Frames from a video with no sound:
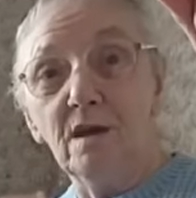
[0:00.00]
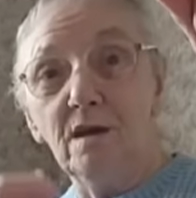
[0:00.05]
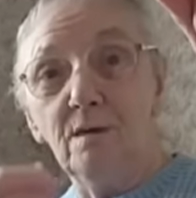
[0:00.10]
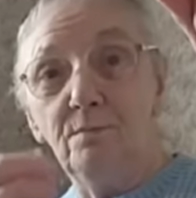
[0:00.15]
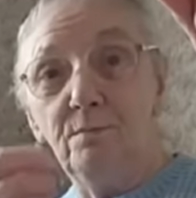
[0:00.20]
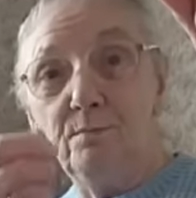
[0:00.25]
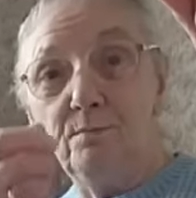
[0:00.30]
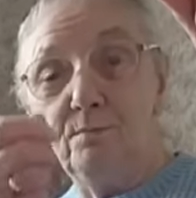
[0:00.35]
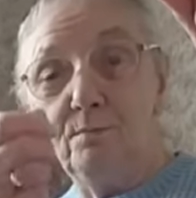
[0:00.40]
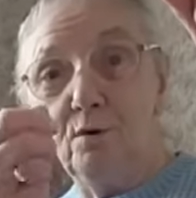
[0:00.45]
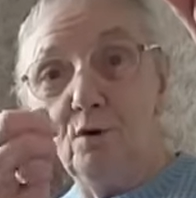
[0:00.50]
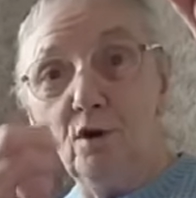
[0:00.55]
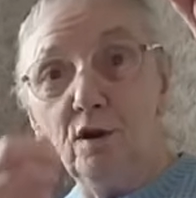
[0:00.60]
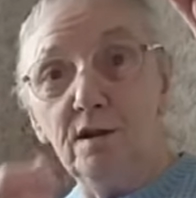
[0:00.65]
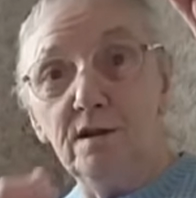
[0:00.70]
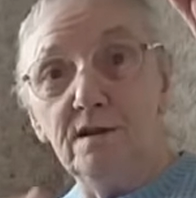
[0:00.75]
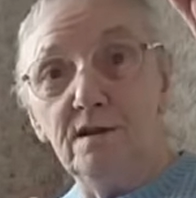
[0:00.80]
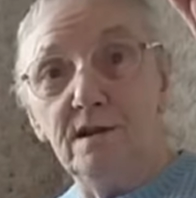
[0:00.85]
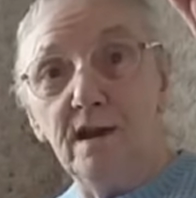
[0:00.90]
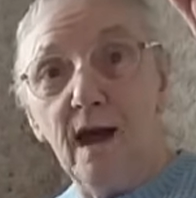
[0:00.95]
You
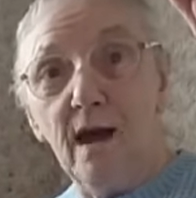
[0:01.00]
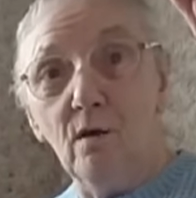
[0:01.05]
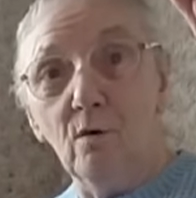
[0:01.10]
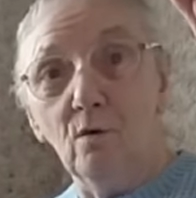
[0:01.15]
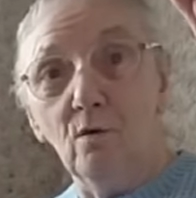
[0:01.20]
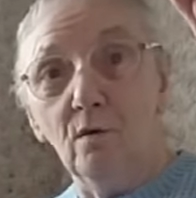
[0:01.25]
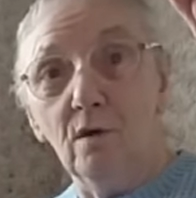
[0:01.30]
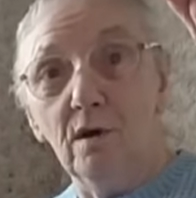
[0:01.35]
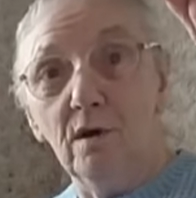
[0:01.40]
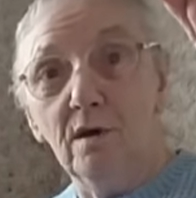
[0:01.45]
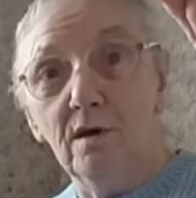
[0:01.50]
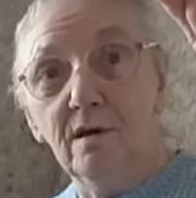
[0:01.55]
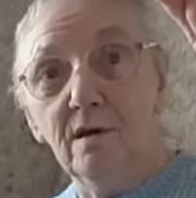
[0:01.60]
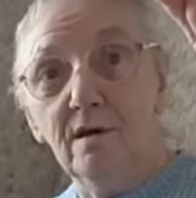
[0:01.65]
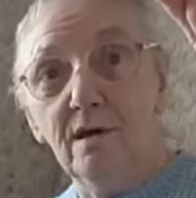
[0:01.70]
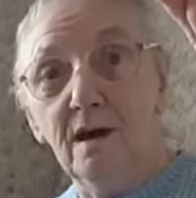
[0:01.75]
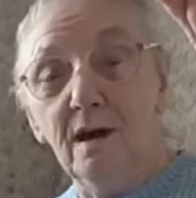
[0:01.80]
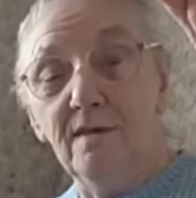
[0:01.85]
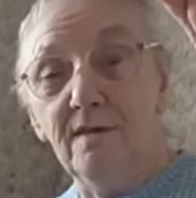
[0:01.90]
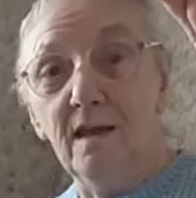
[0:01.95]
pull it down.
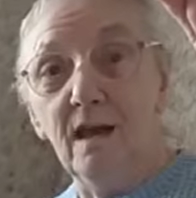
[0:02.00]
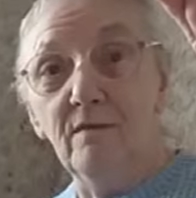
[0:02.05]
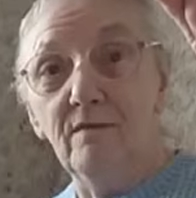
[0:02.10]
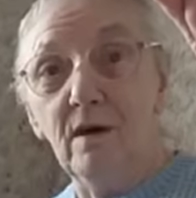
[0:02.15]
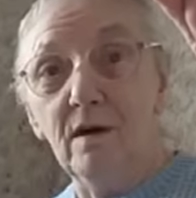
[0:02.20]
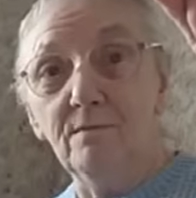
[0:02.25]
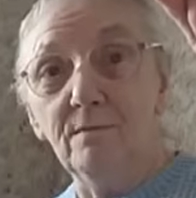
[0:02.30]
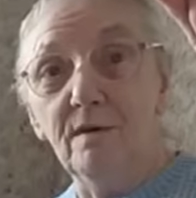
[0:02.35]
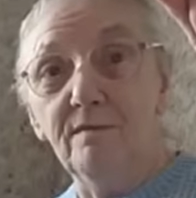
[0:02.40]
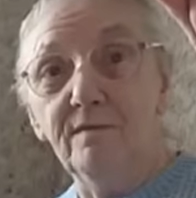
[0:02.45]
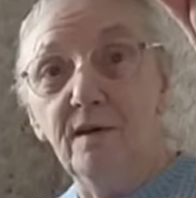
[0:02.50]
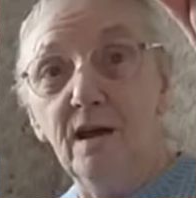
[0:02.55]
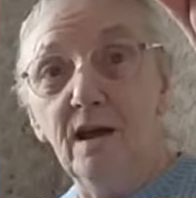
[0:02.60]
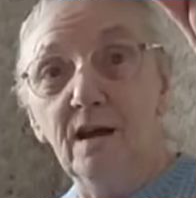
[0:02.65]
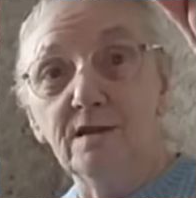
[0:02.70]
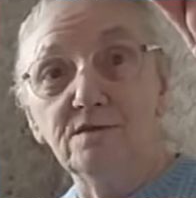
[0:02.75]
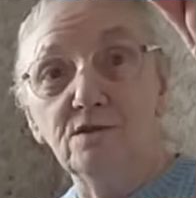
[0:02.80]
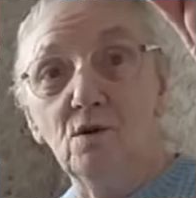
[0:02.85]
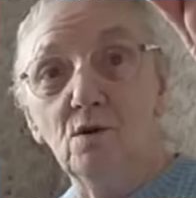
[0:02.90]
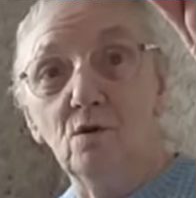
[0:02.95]
I think I've had my
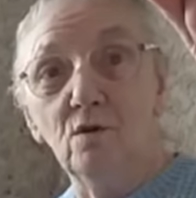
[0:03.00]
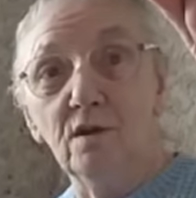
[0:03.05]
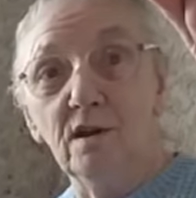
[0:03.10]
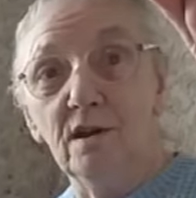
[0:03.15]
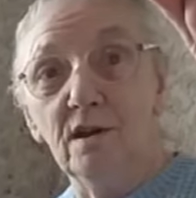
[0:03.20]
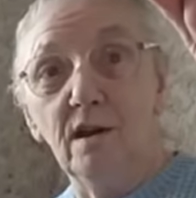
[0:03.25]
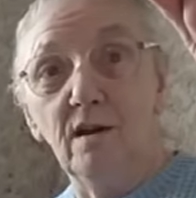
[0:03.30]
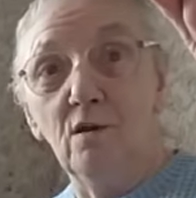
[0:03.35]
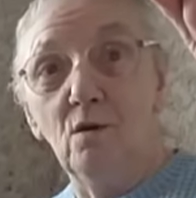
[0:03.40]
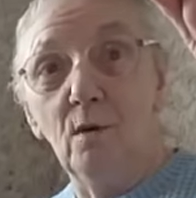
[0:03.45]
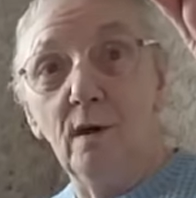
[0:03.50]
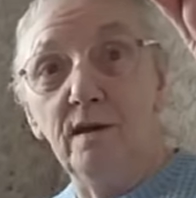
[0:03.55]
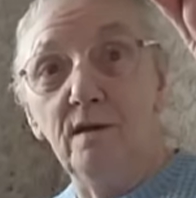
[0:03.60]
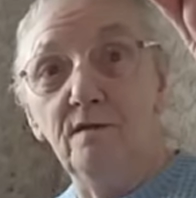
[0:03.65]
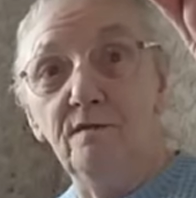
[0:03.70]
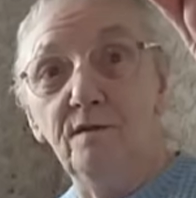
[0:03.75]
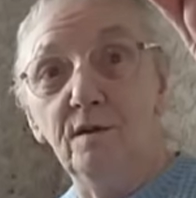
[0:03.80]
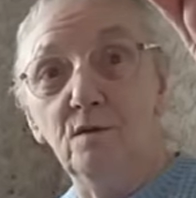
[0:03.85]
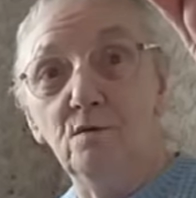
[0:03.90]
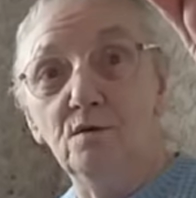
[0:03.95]
fingers caught in it
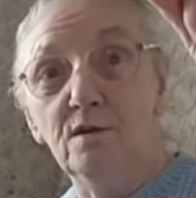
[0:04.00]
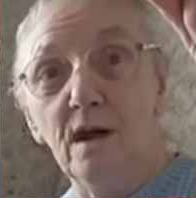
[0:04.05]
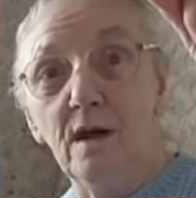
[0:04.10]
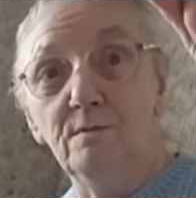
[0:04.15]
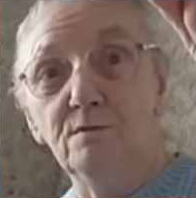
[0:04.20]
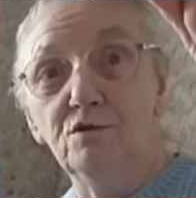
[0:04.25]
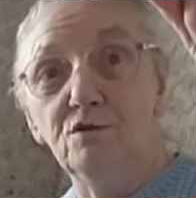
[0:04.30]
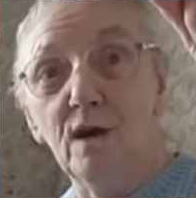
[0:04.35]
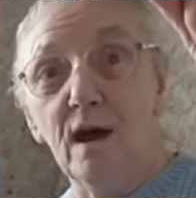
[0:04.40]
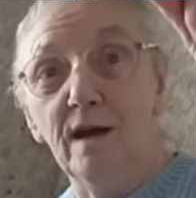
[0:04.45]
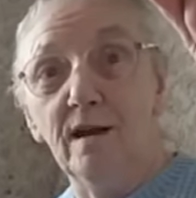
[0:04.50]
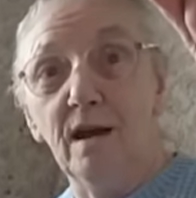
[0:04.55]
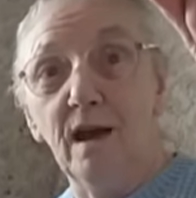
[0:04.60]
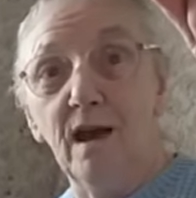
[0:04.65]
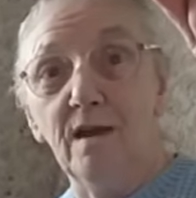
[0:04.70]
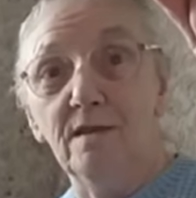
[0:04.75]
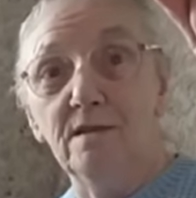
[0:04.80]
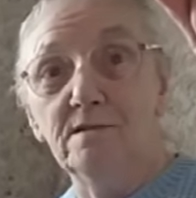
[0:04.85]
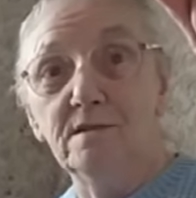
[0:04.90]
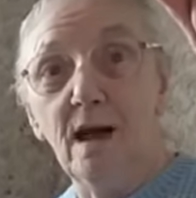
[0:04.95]
quite a few times trying to
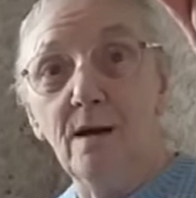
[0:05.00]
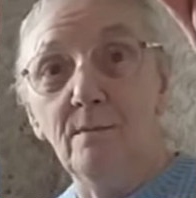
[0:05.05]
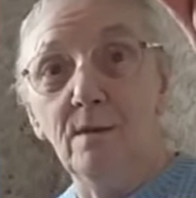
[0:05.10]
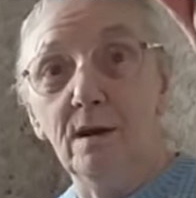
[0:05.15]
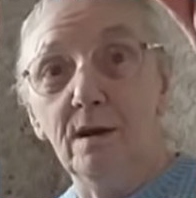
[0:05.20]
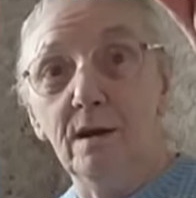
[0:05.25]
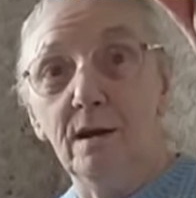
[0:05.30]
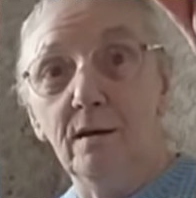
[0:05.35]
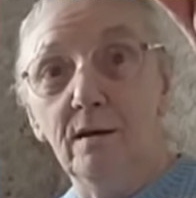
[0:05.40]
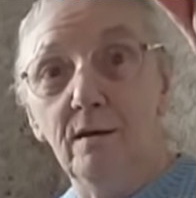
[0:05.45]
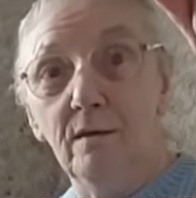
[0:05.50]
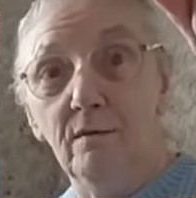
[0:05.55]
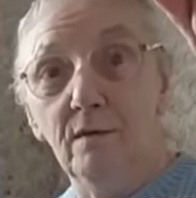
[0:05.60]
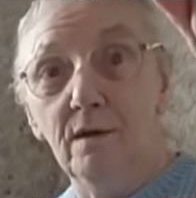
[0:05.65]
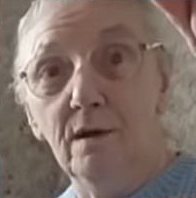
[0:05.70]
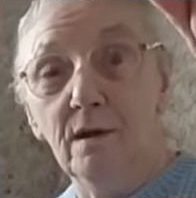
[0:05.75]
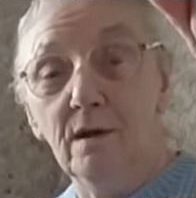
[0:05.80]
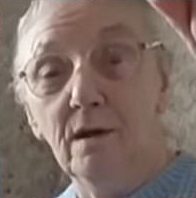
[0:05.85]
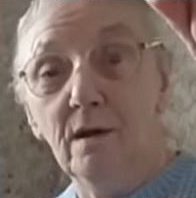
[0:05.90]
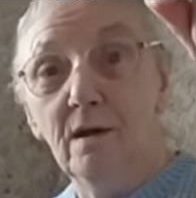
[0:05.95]
get the tablet into
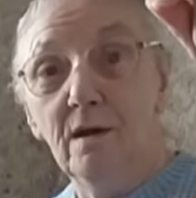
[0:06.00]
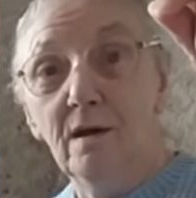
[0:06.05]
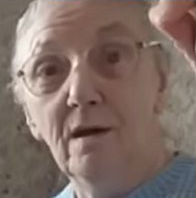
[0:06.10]
it.